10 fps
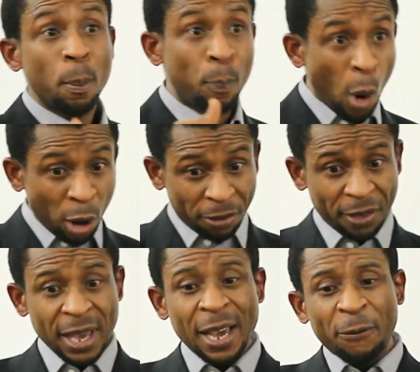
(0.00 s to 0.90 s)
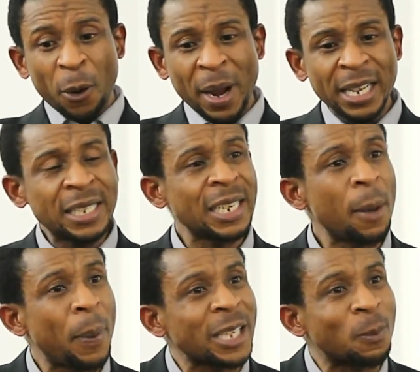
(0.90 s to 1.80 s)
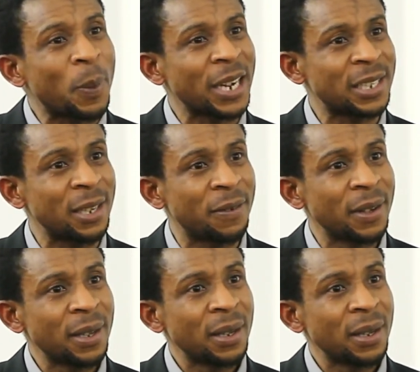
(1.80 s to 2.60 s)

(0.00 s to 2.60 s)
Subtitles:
both from an internal perspective